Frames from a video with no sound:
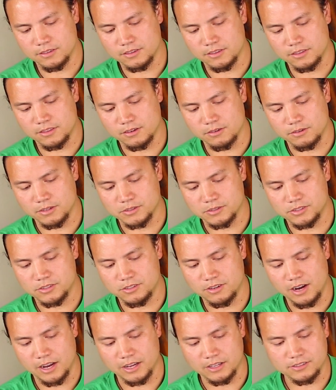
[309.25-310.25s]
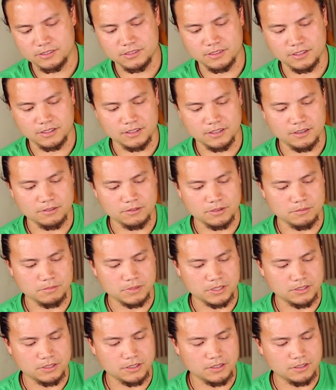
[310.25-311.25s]
throwing strikes, then that wouldn't be
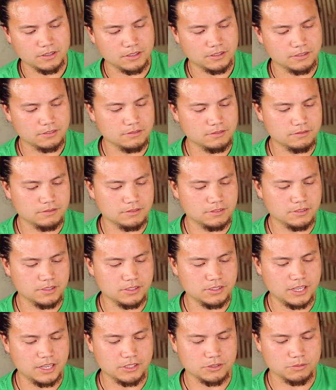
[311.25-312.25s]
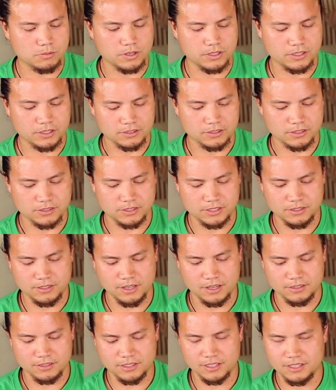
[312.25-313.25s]
good. And it looks like it's working, because she
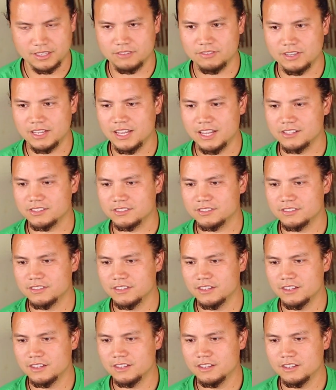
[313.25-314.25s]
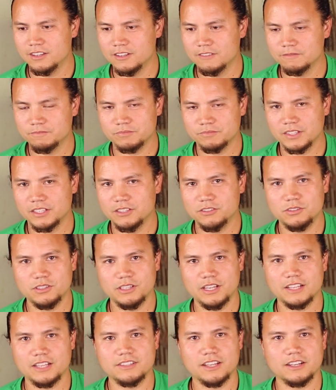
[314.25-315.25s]
didn't even hiss. Usually
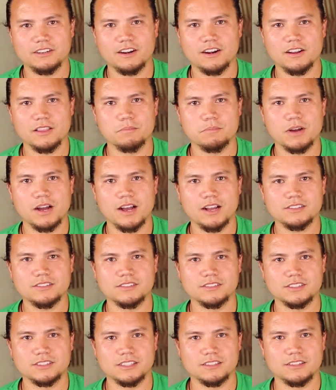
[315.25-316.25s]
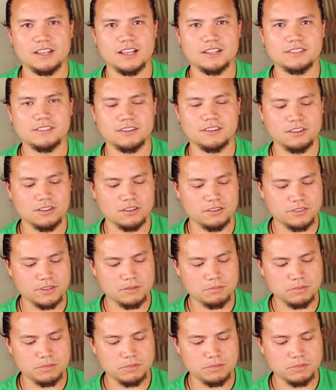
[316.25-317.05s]
I take her out of the box and she's hissing all over the